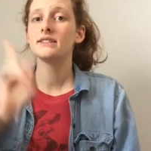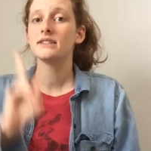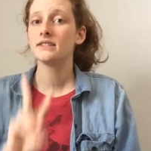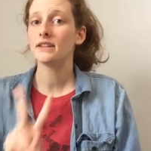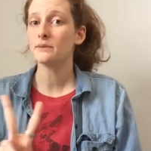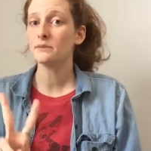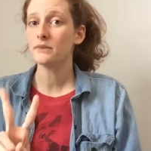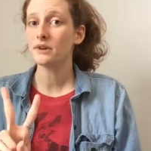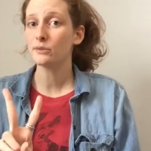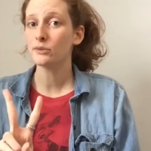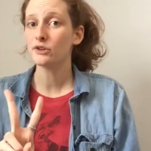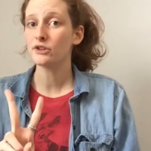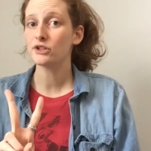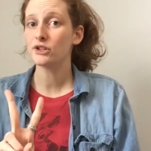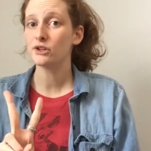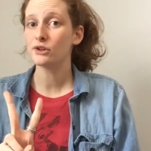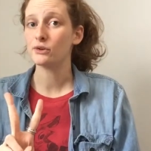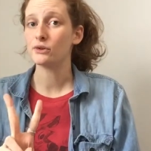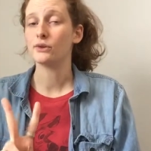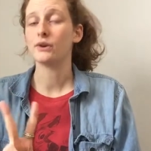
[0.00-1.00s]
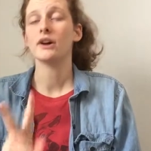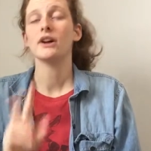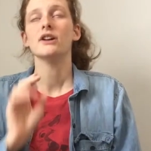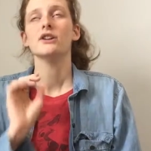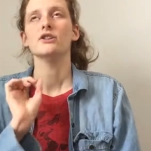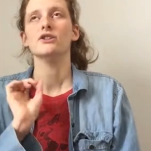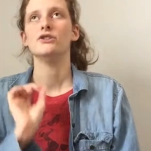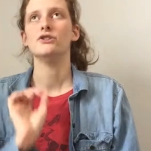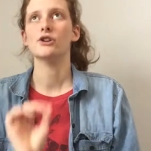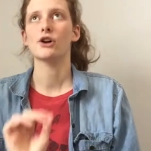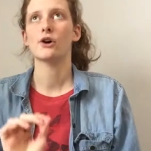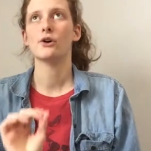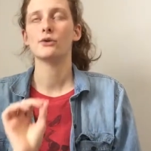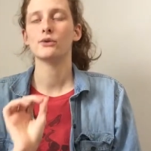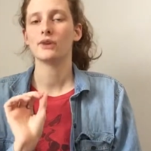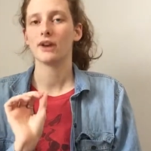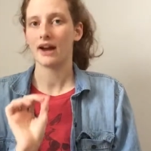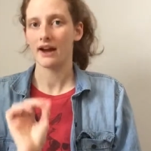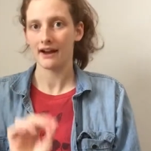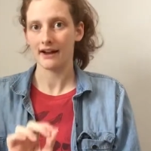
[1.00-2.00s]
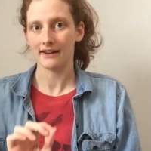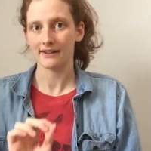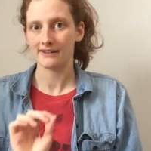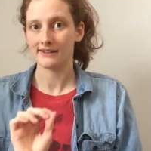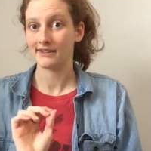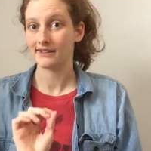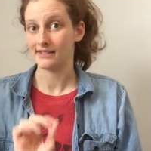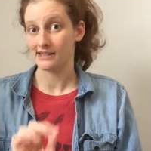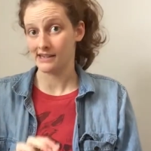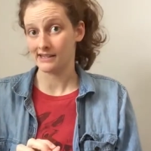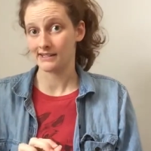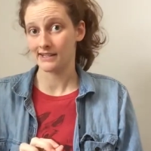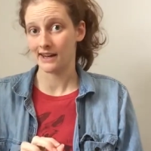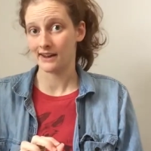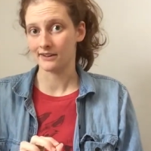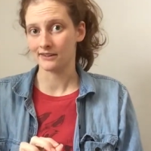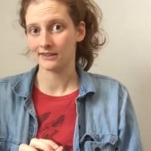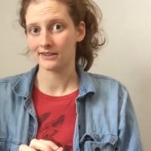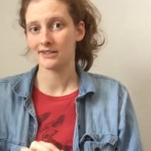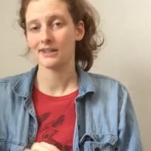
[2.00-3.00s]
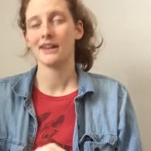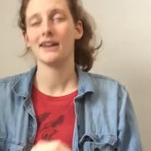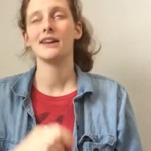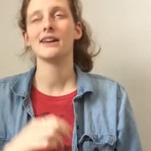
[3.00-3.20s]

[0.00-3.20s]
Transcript: tip number two don't hide the details.